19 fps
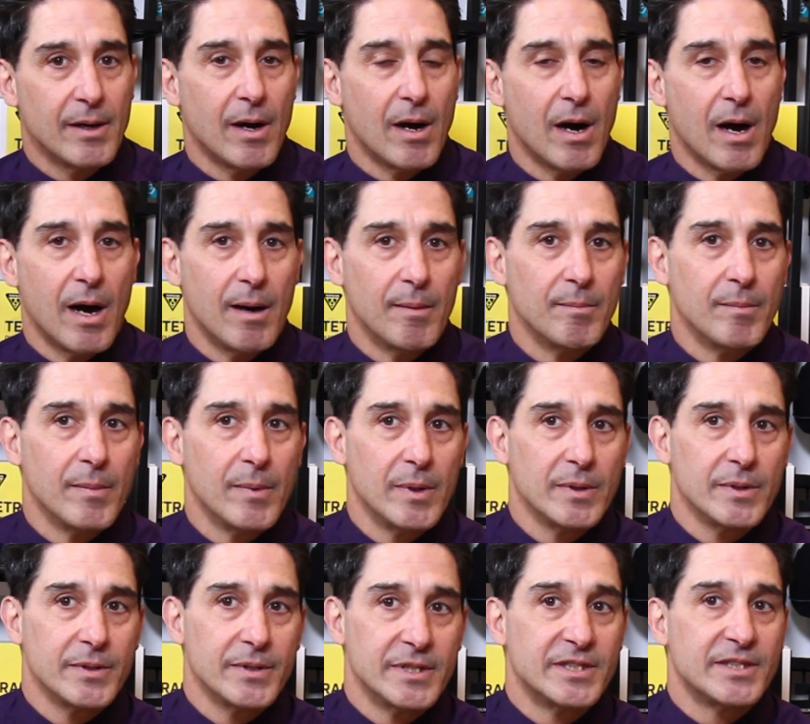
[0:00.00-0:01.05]

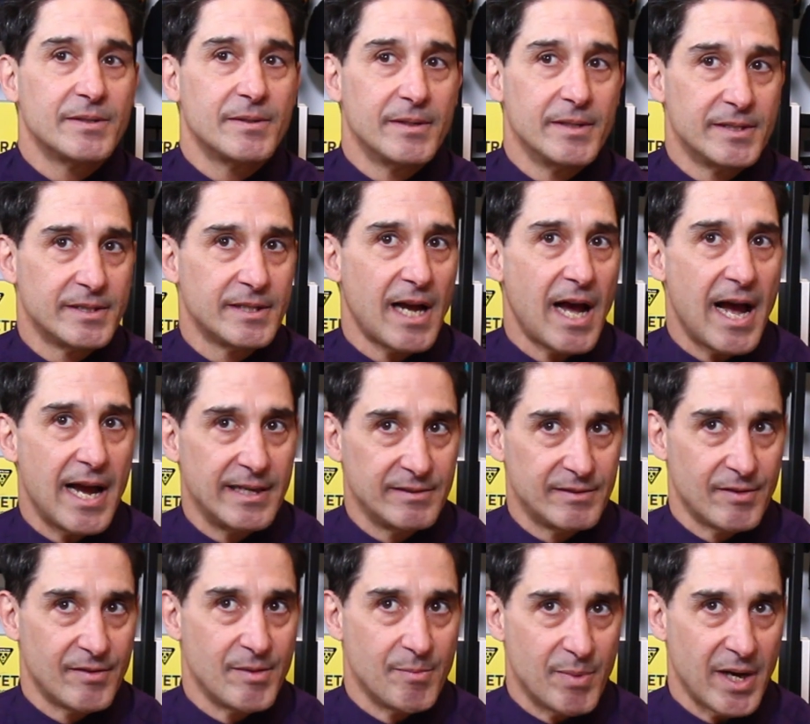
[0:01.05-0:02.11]
the
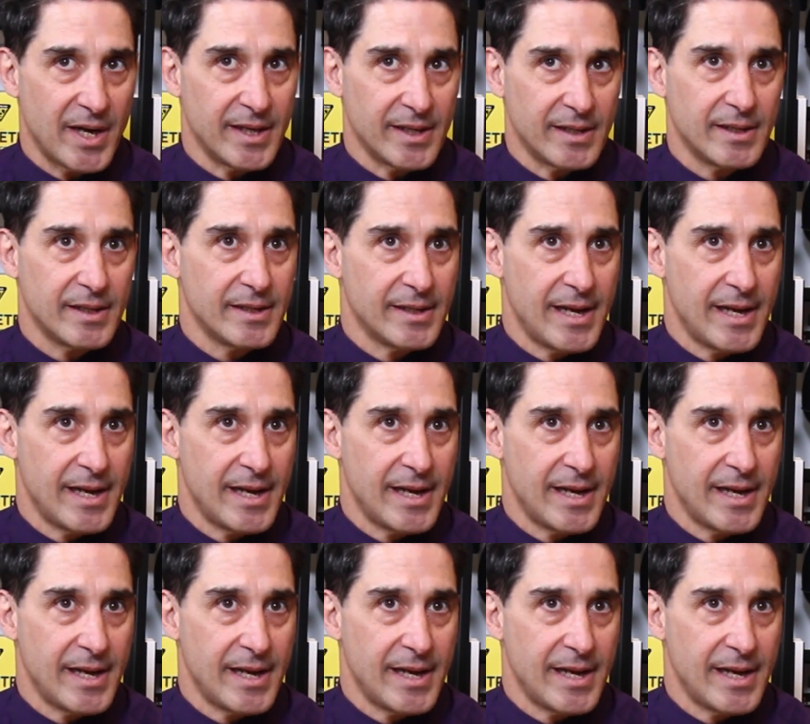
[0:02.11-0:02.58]
size of the bike?